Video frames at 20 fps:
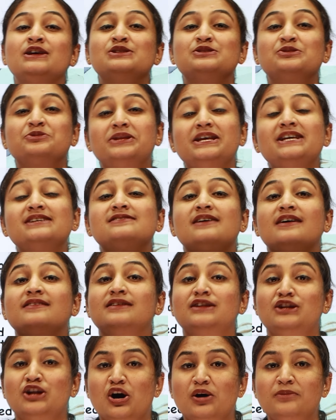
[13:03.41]
So these are
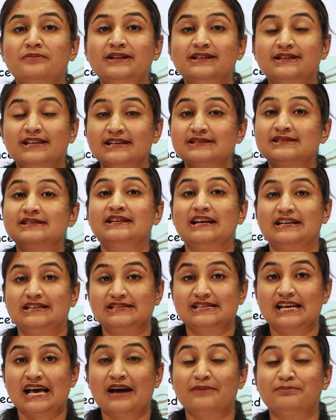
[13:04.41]
the normal things that
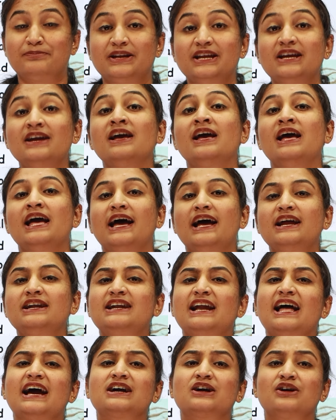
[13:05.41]
is happening,
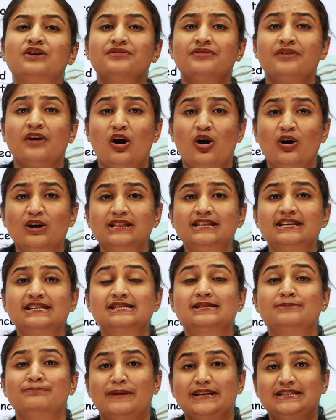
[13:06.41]
and lack of all
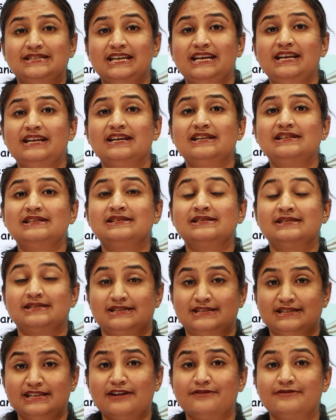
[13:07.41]
this materials
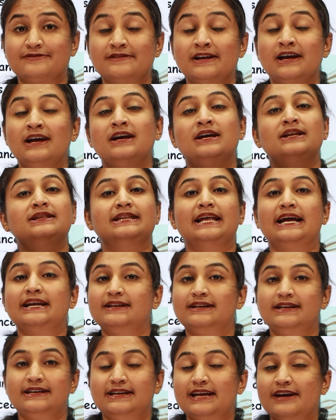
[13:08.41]
stuff,
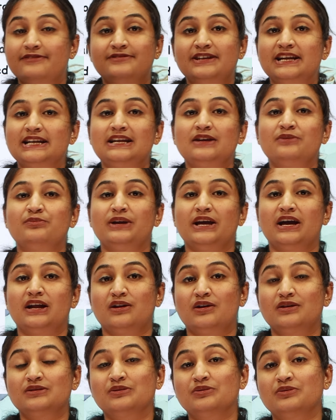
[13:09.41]
then definitely we are
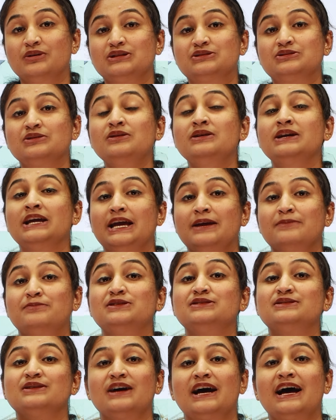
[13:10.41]
not going to
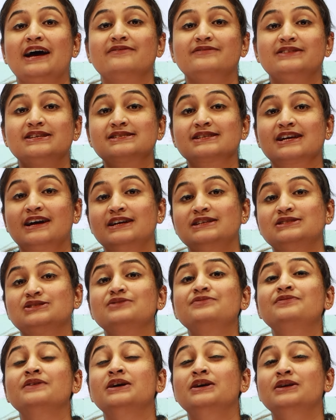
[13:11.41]
able to have this kinds
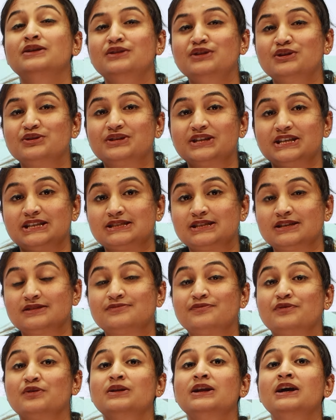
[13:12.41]
of
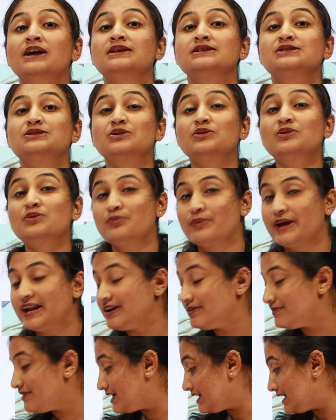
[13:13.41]
nutritious food. So
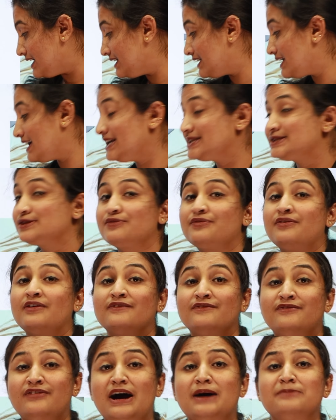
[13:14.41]
whenever in case of
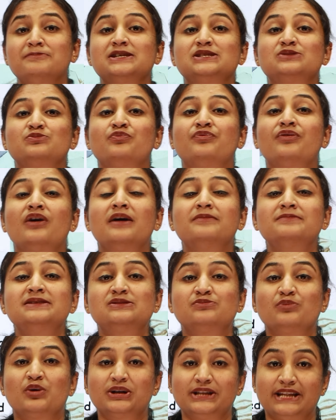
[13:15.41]
farmers
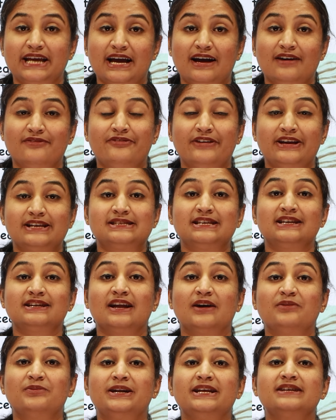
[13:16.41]
what they are facing
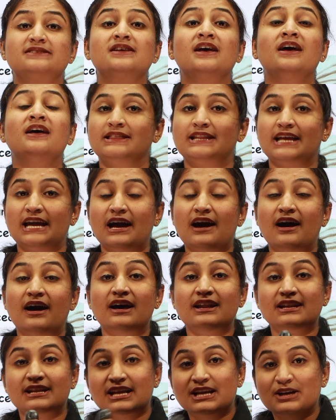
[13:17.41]
nowadays, they
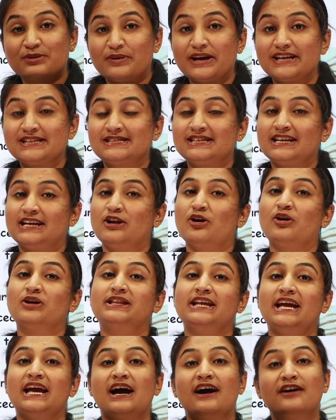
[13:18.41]
are requested or
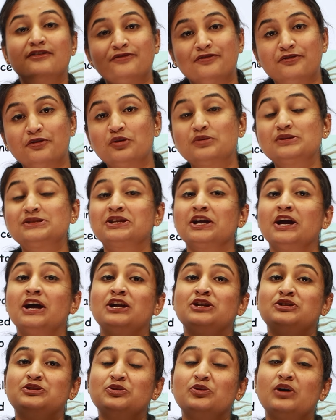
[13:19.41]
they are forced
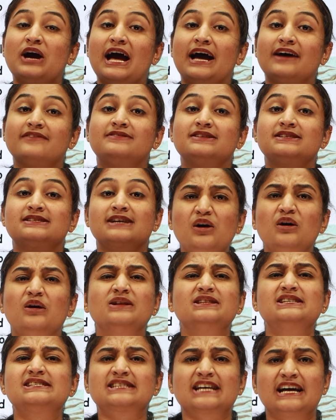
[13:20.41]
to have
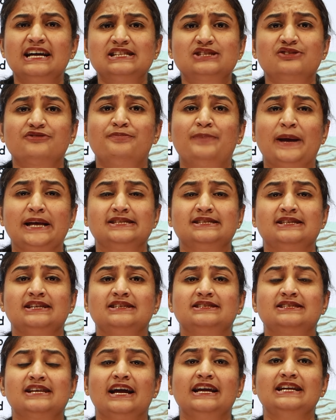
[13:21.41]
all these kinds of
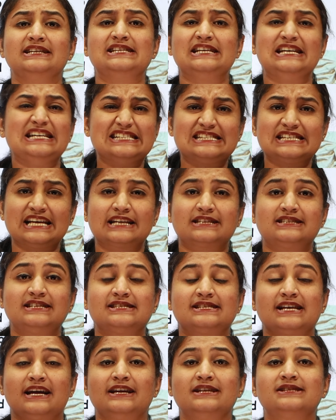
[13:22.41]
pesticides,
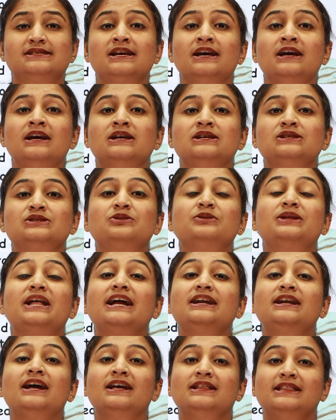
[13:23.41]
insecticides, so
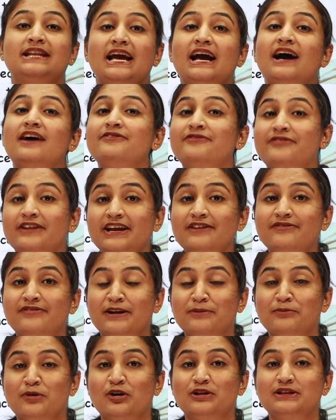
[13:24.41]
that they are free
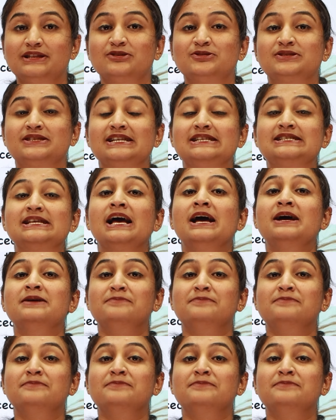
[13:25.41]
from all those things.